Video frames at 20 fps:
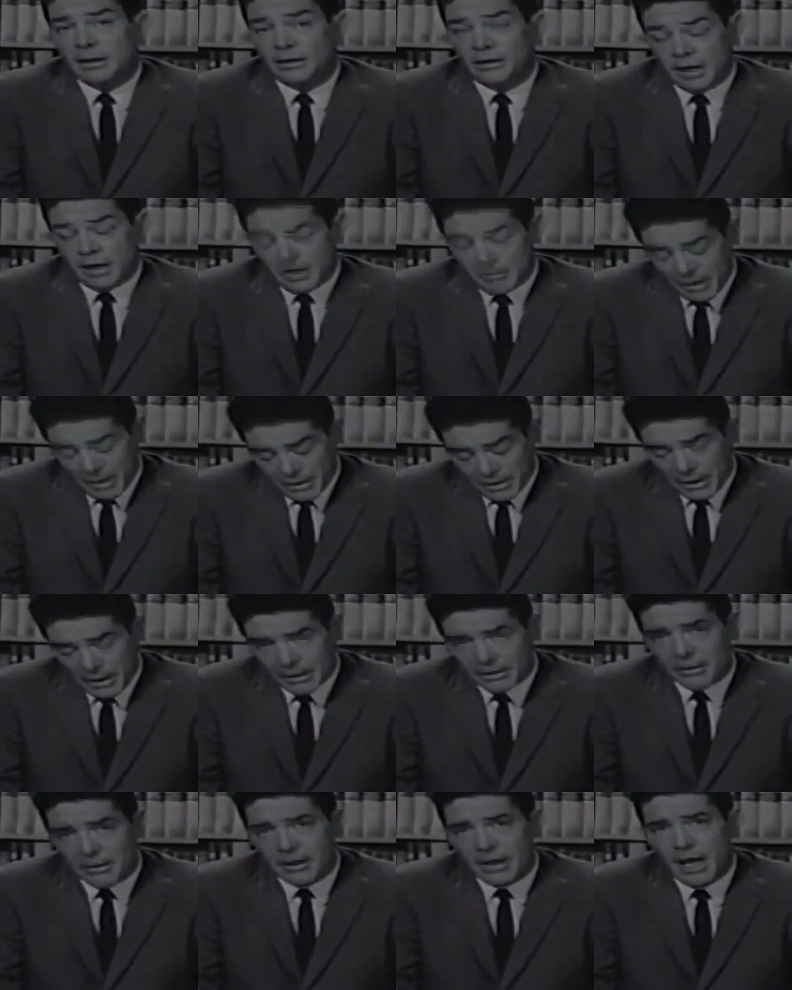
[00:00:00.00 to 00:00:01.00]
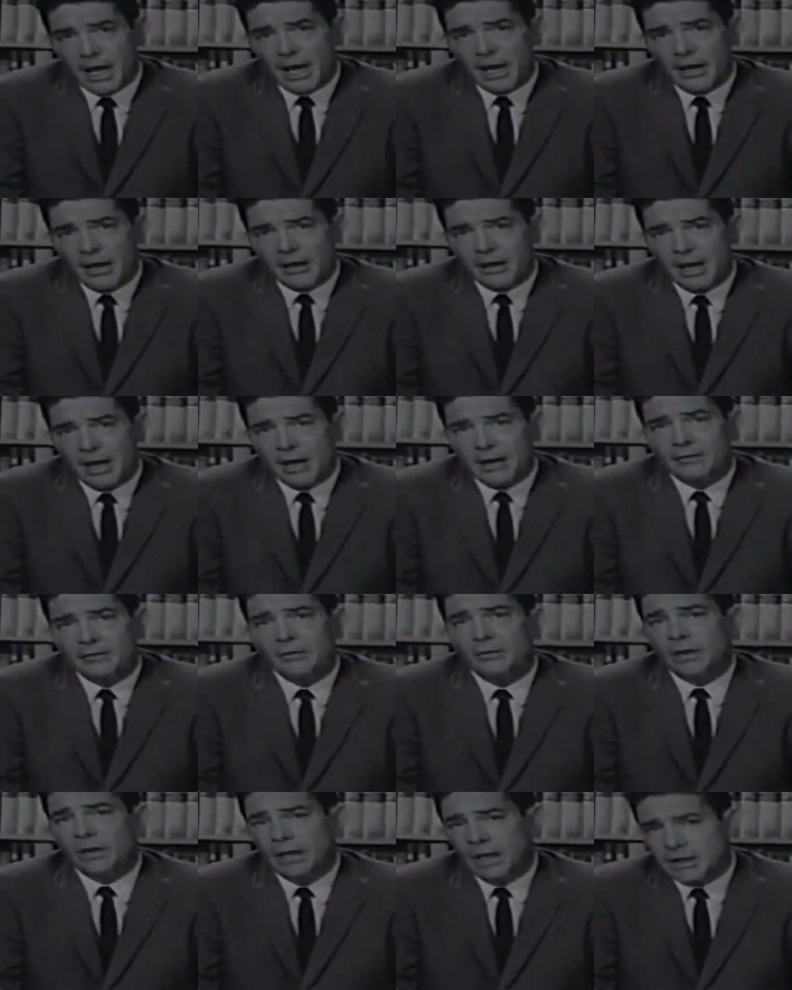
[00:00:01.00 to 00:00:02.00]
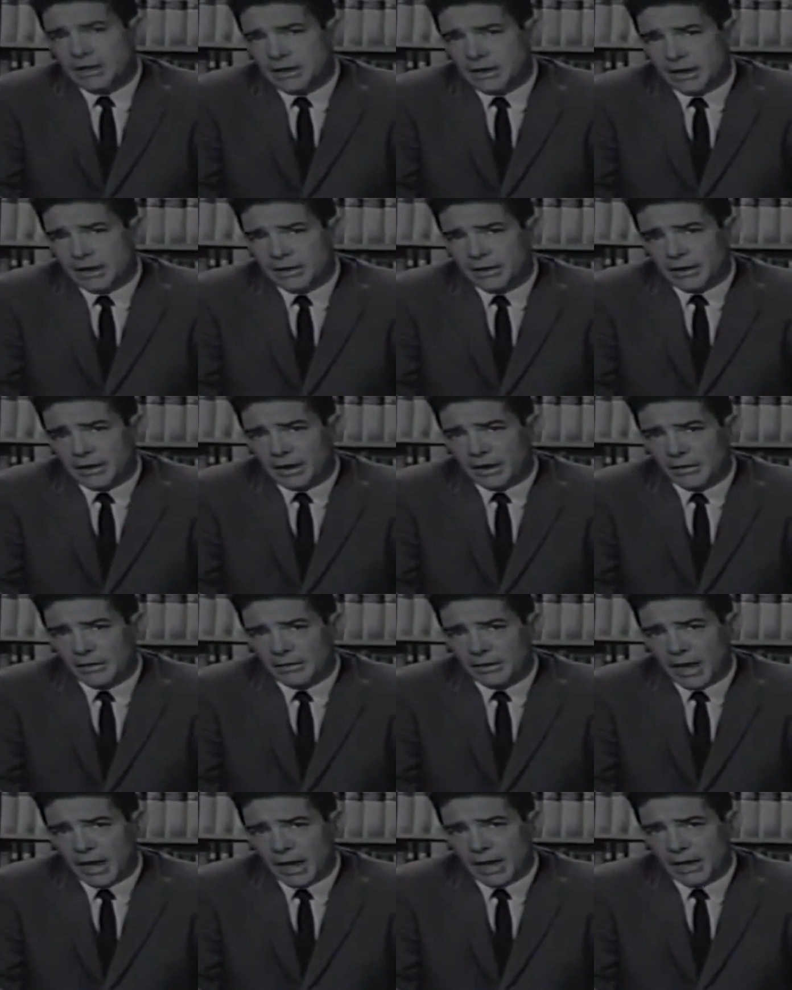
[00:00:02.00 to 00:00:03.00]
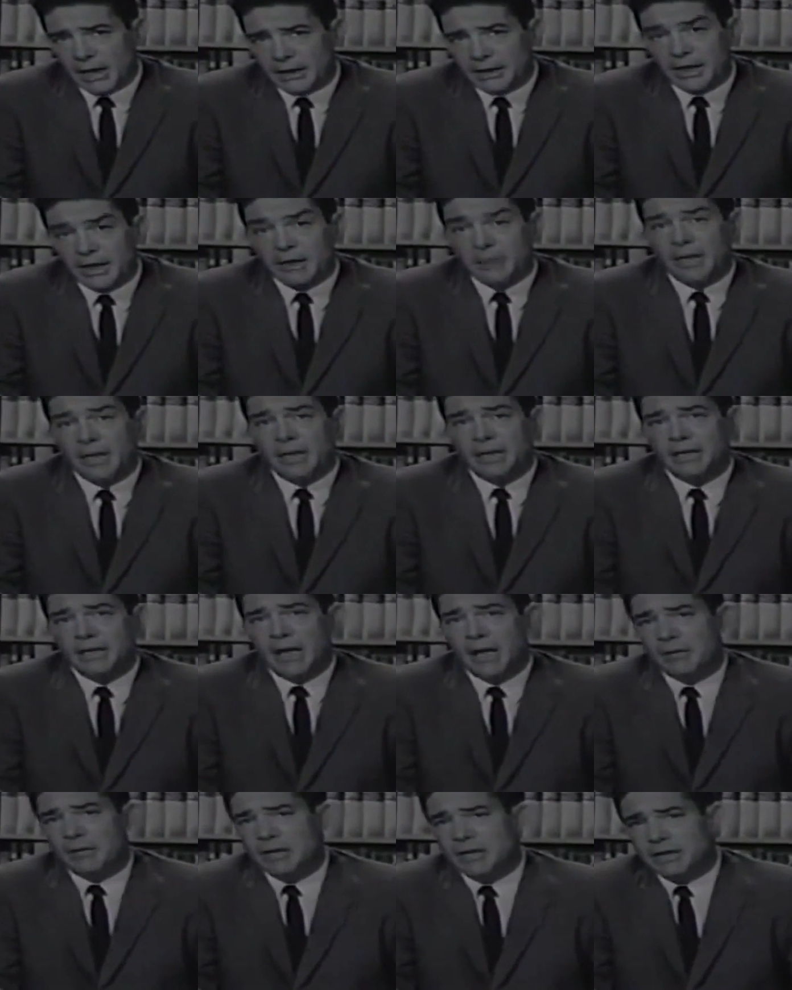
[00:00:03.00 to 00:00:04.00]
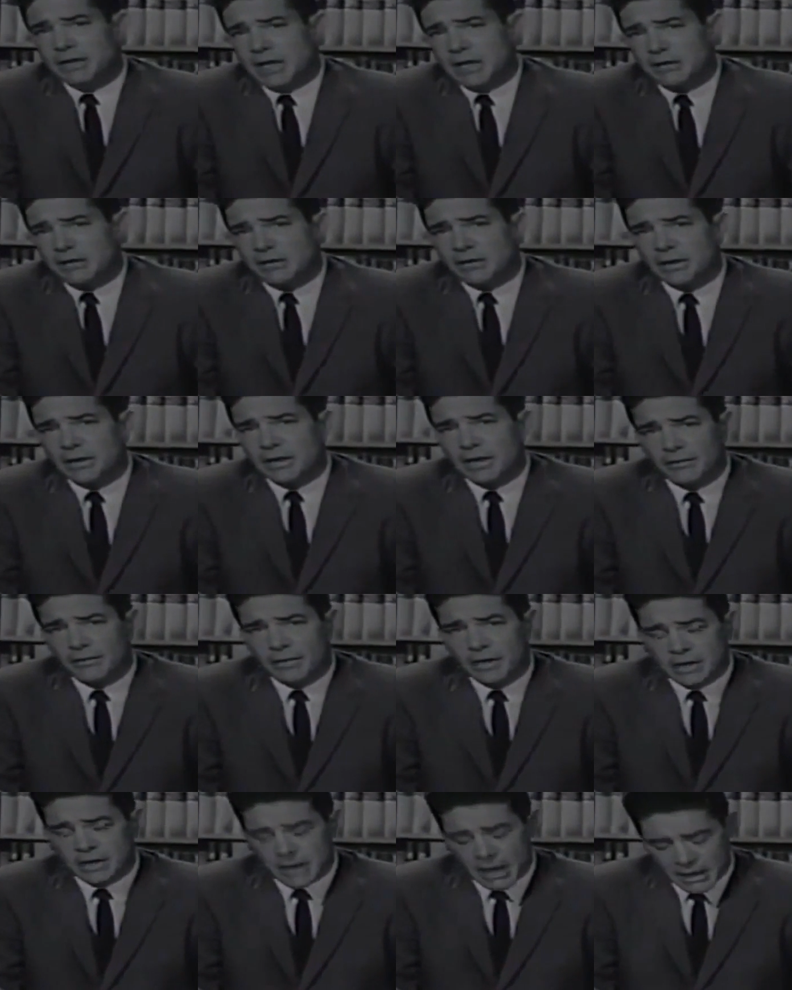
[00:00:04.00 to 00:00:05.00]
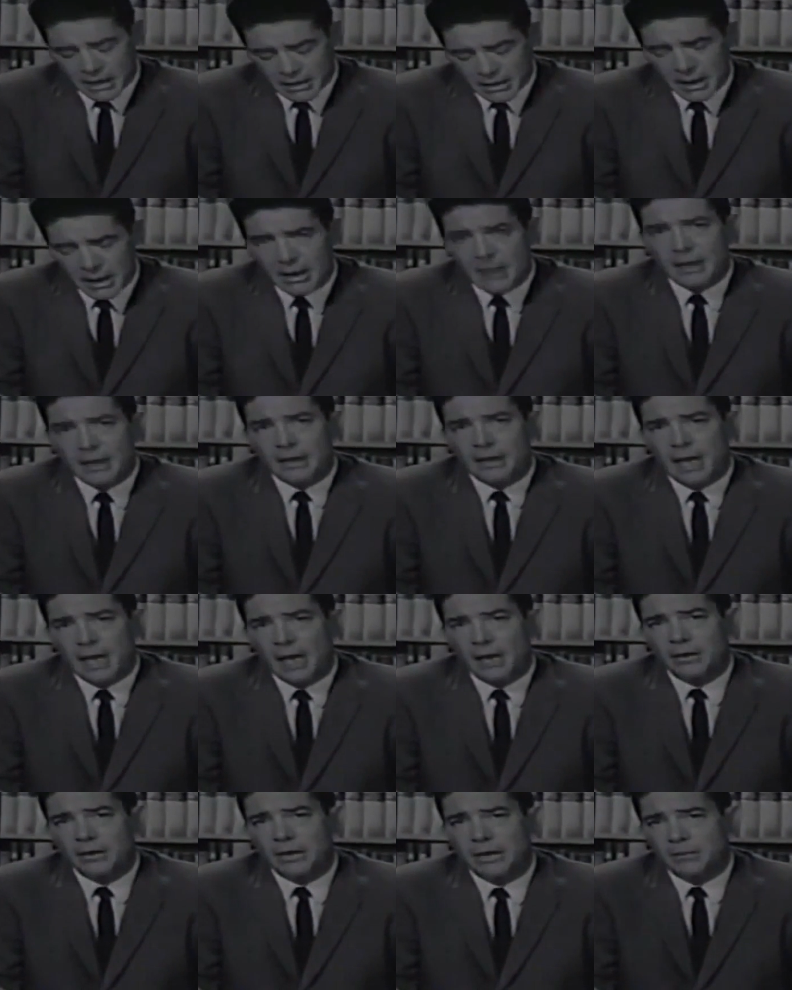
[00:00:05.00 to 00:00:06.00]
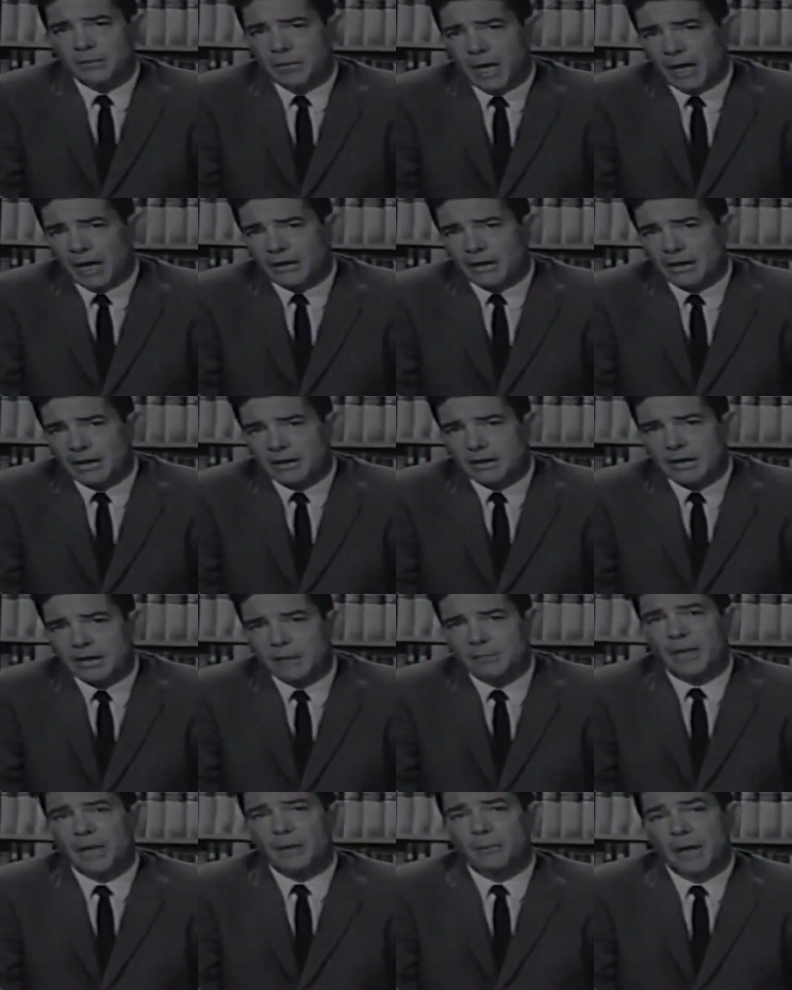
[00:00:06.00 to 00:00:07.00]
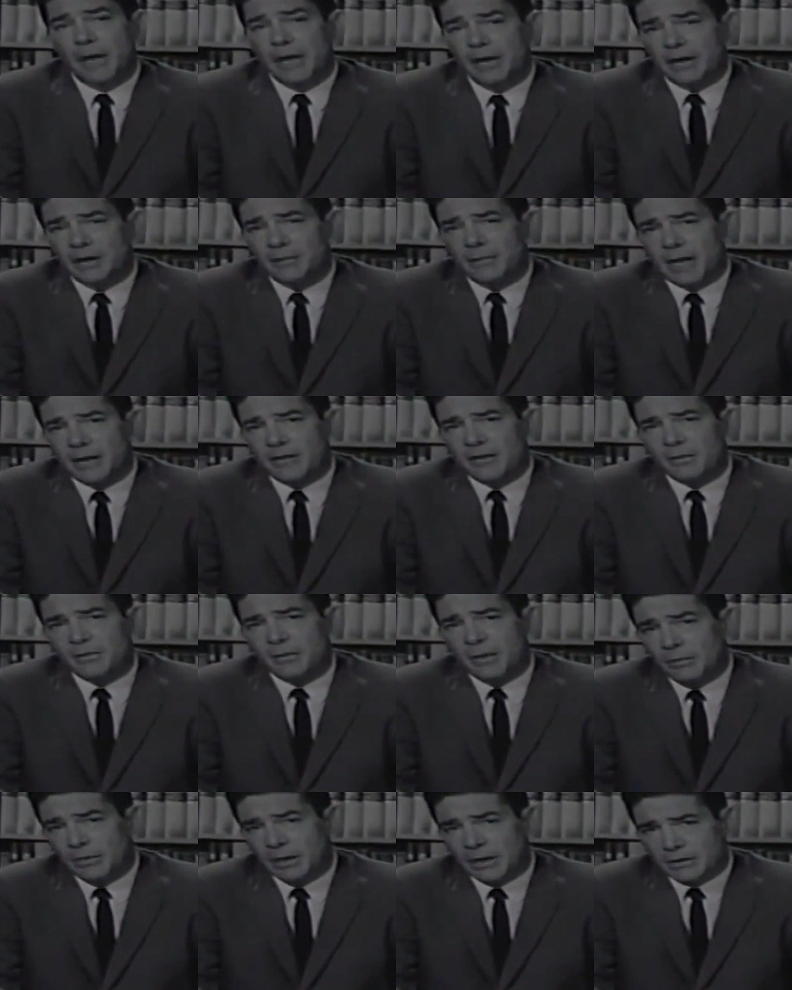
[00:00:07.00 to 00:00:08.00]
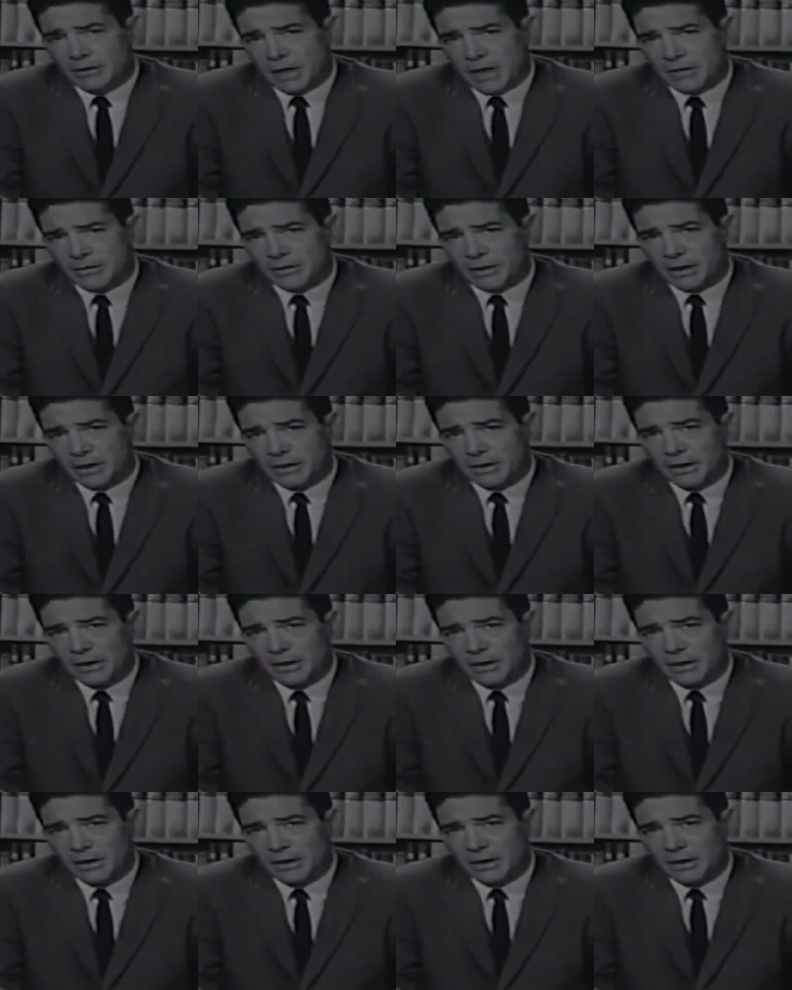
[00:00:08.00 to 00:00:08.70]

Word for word: they may take the care of religion into their own hands. They may establish teachers in every state, county, and parish, and may pay them out of the public treasury.